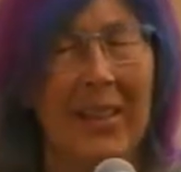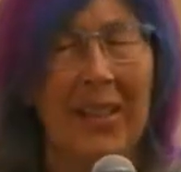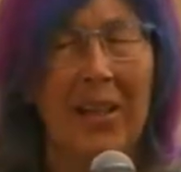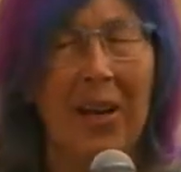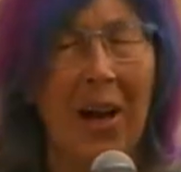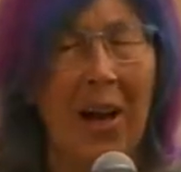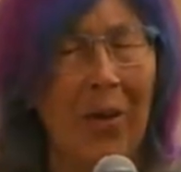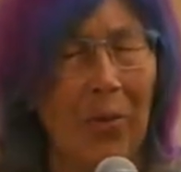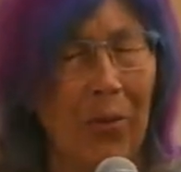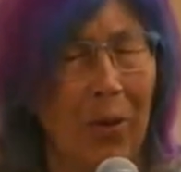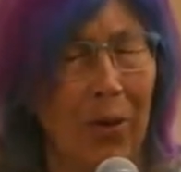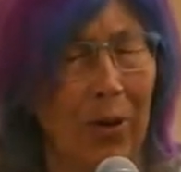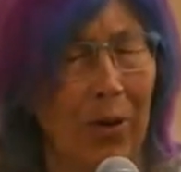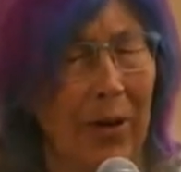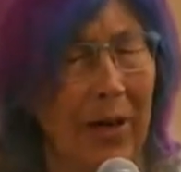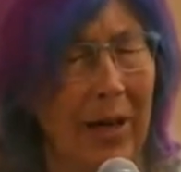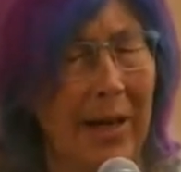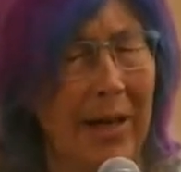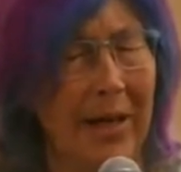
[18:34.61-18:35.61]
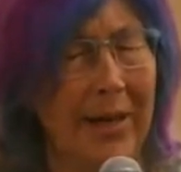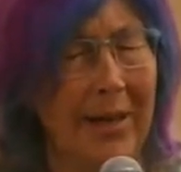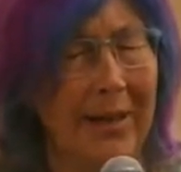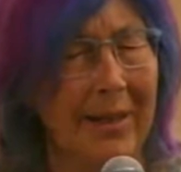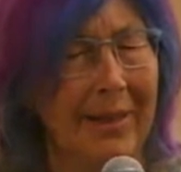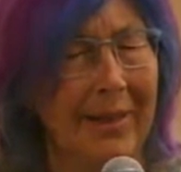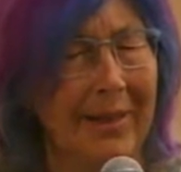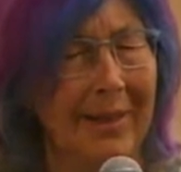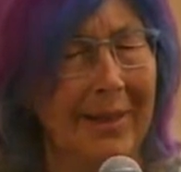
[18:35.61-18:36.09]
not worried,
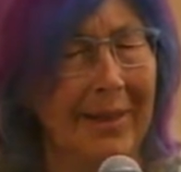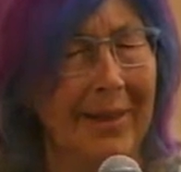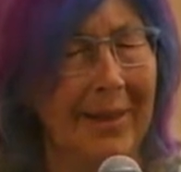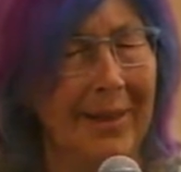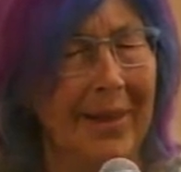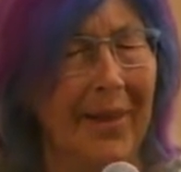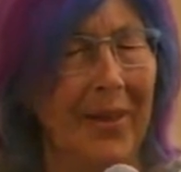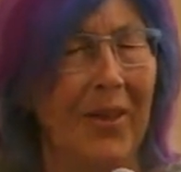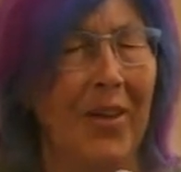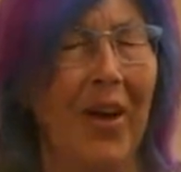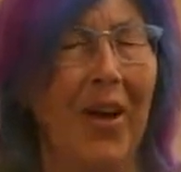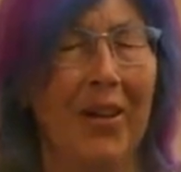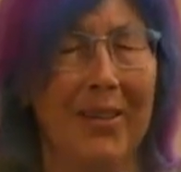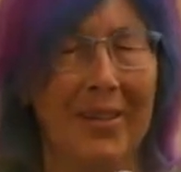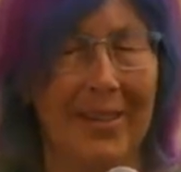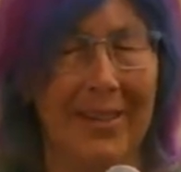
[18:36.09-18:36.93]
not